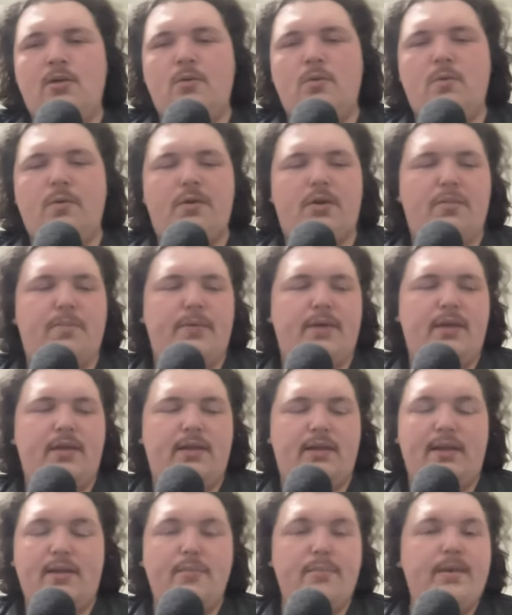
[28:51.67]
whether it be
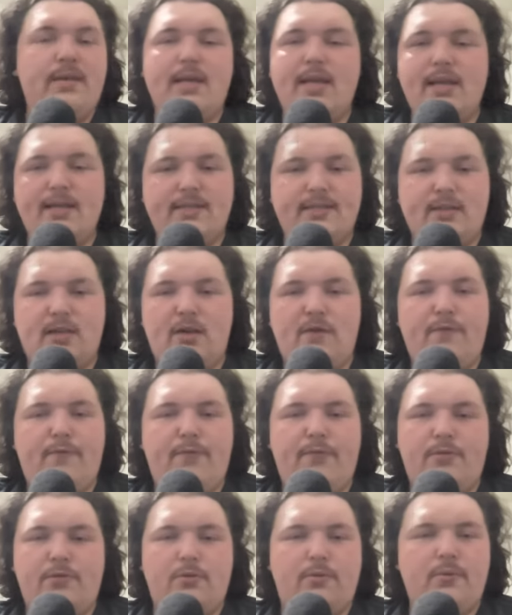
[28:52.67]
the NBA itself
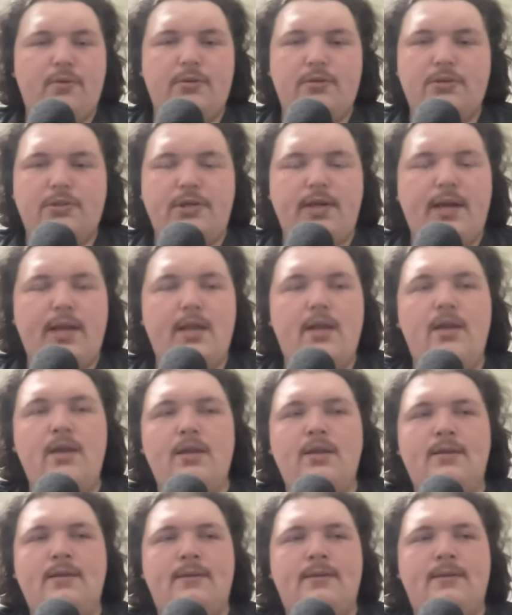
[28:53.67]
with Dort and Shai,